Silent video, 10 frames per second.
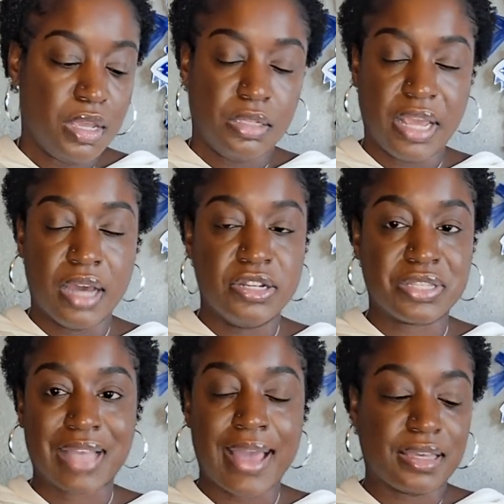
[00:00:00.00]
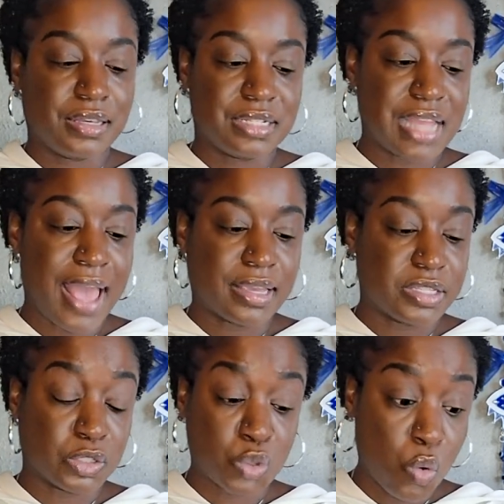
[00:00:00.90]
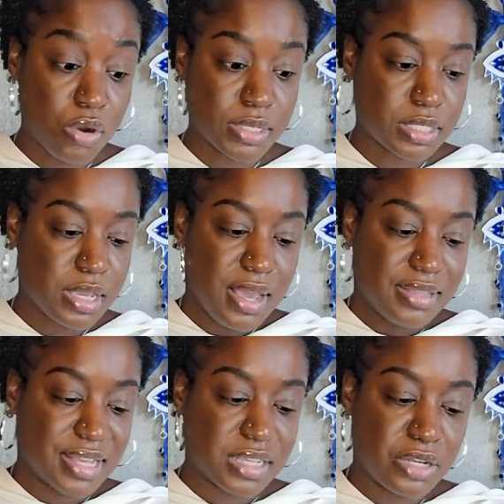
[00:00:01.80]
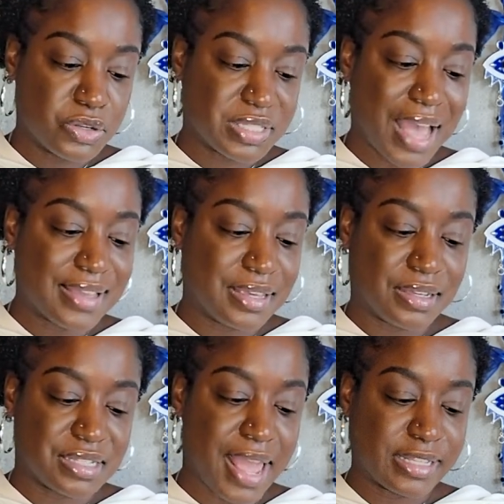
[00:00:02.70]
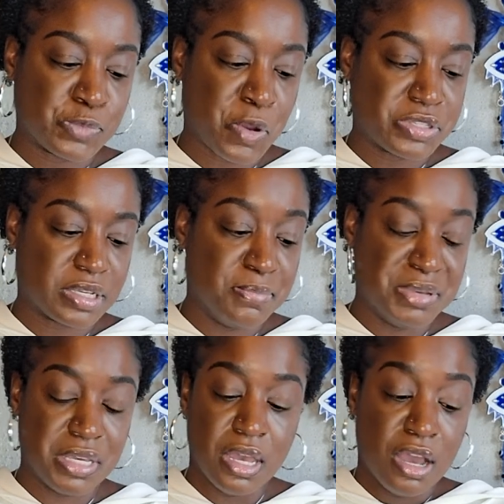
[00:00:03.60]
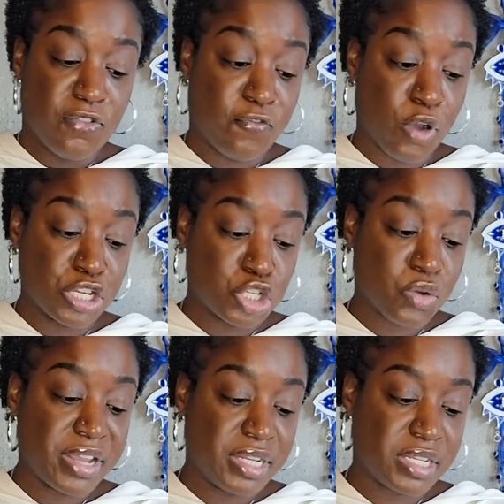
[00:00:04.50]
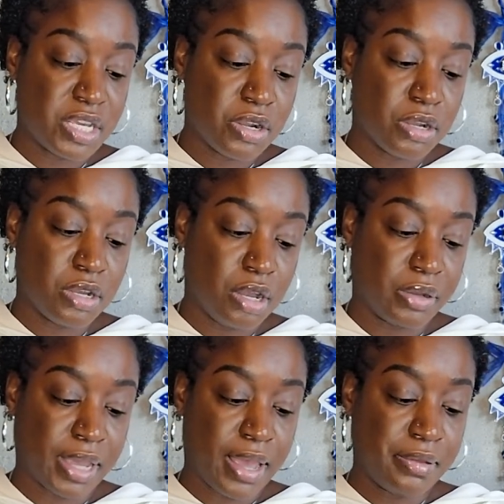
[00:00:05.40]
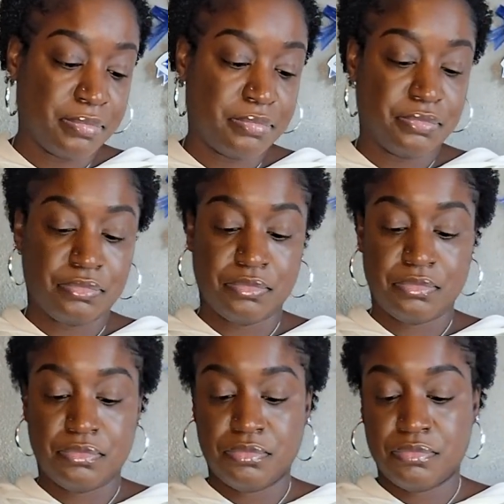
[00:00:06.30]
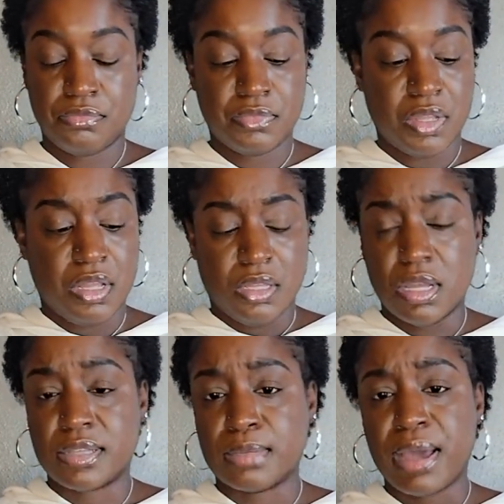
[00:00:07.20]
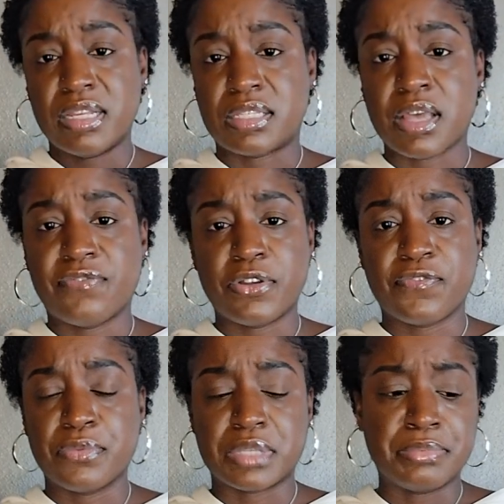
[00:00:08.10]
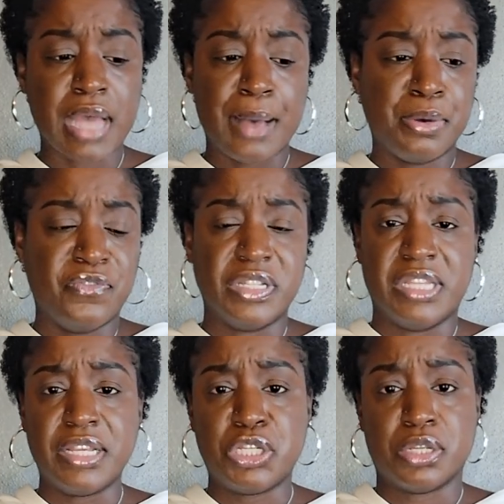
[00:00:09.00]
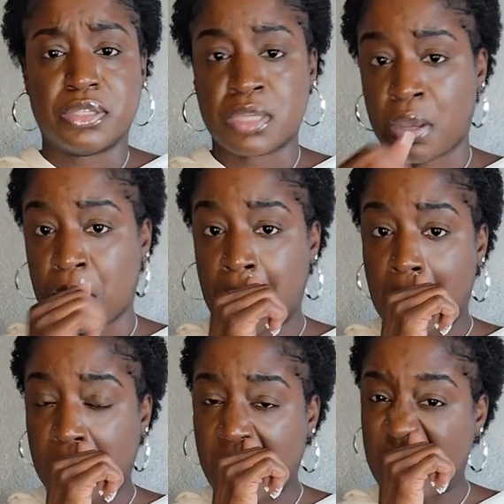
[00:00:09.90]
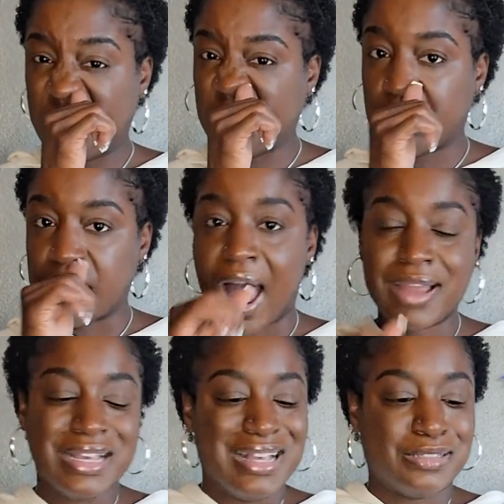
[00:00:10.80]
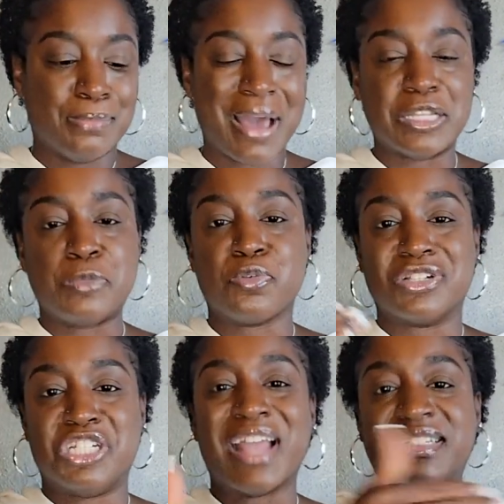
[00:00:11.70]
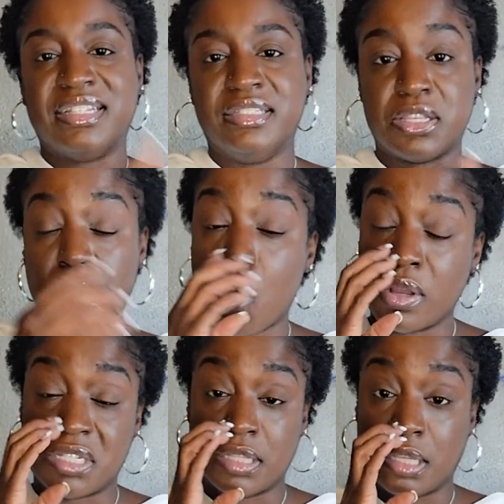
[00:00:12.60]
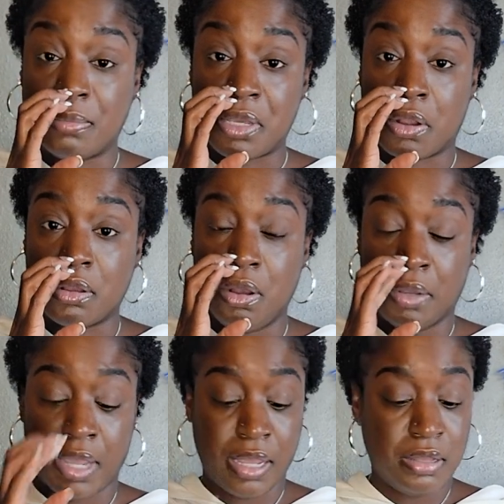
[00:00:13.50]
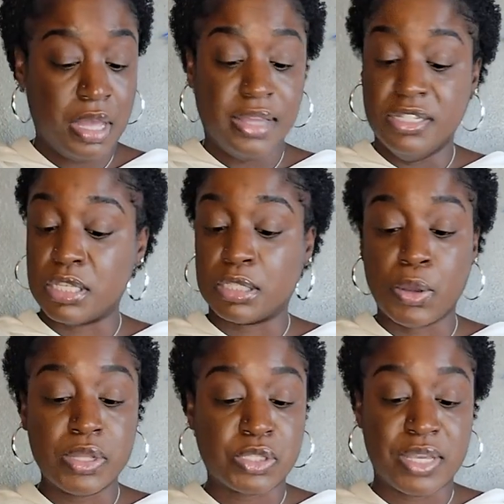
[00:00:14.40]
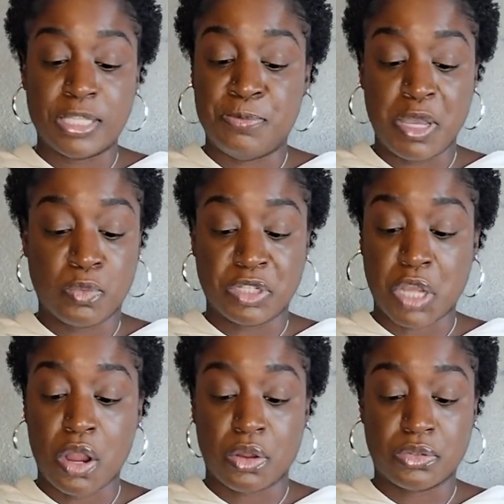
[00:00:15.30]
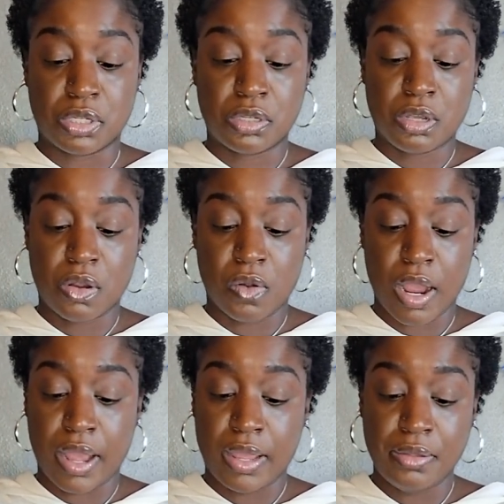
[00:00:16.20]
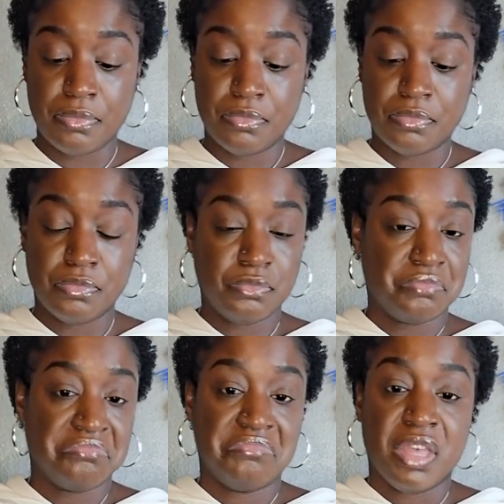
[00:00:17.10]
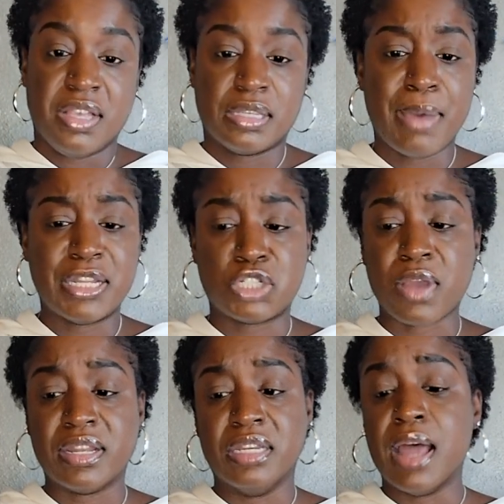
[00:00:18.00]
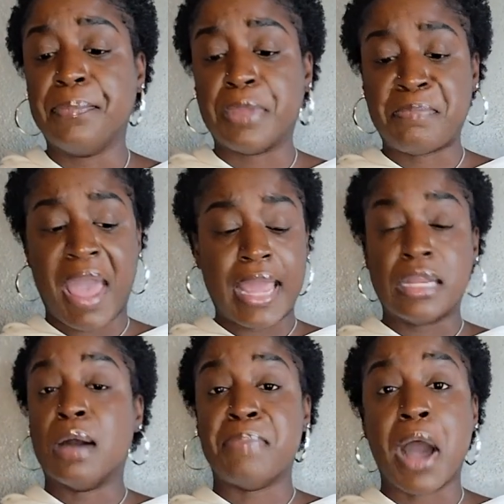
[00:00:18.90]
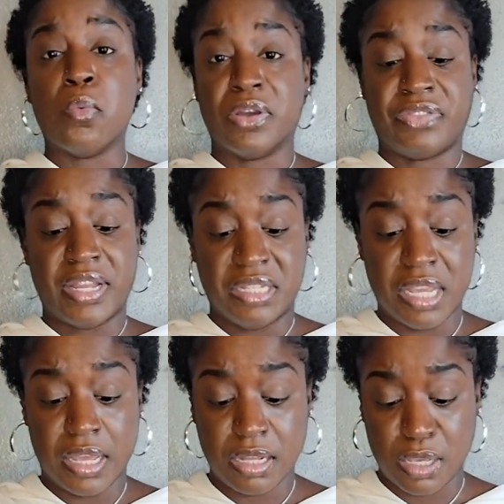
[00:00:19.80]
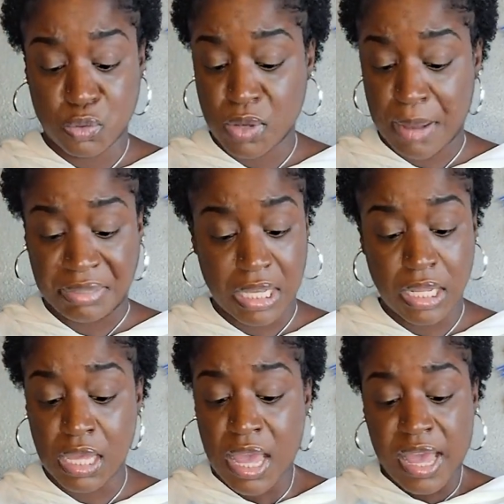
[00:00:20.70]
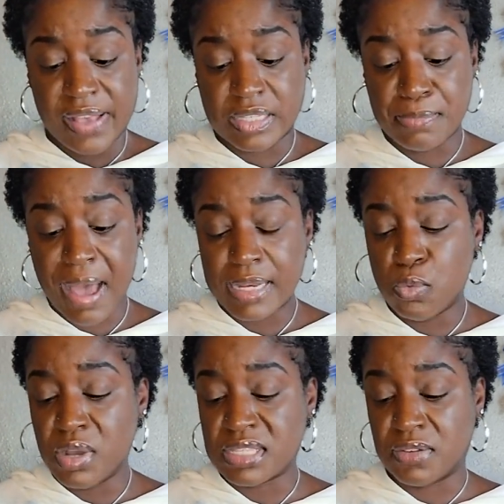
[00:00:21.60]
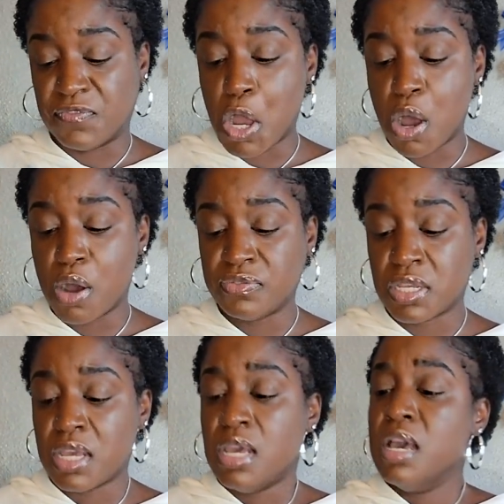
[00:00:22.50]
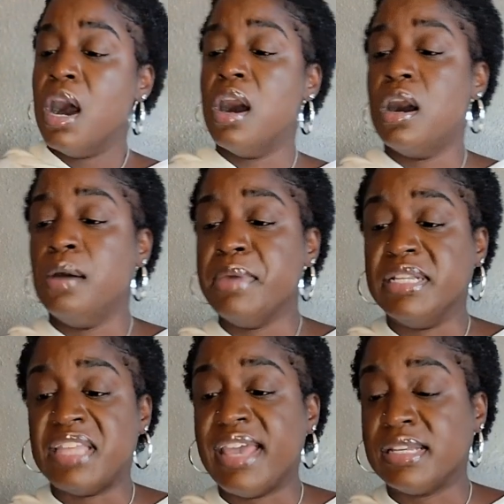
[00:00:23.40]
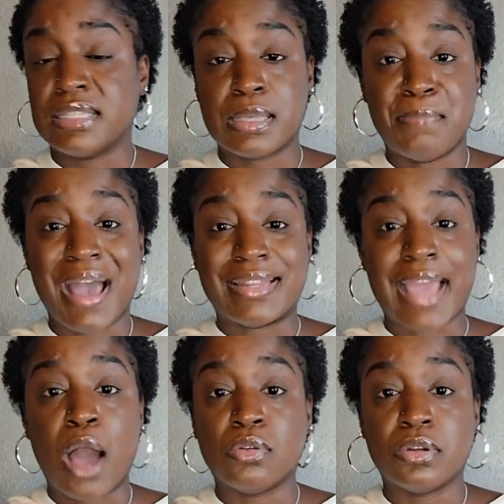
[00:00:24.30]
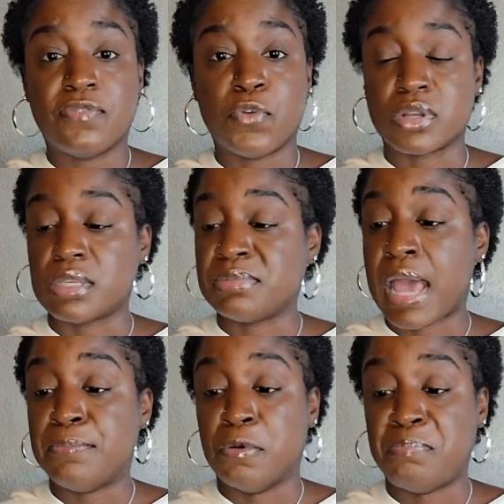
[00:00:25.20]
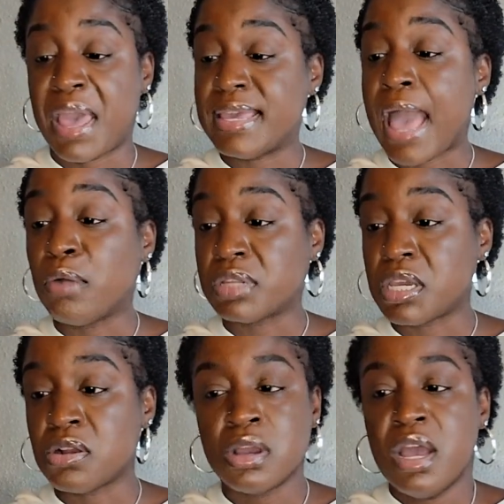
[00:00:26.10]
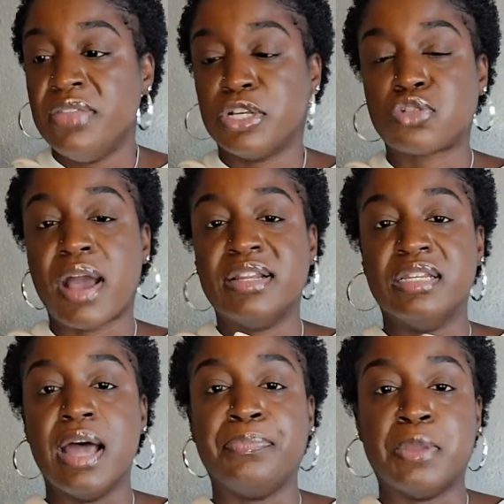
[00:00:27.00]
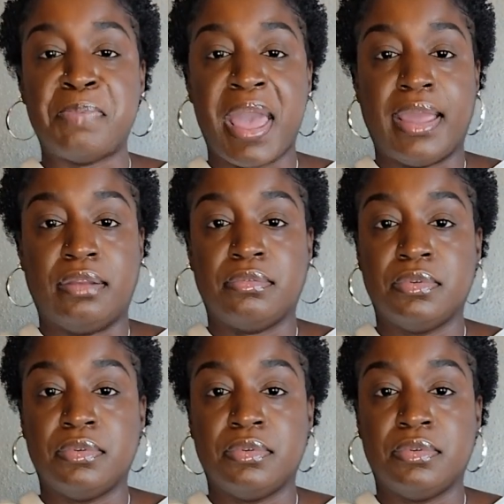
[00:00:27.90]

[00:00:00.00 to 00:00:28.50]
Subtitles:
They under psychic attack. It's a Taurus that's under psychic attack. This person could be frustrated here, okay? Yeah, somebody's suffering from some type of addictions here. All right. If they're not, somebody's projecting this onto them here. OK, disloyalty is being returned. All right. Somebody's trying to numb the pain about what they did is what I'm getting. And somebody was involved in taking somebody out for some type of payout here. They're trying to numb the pain.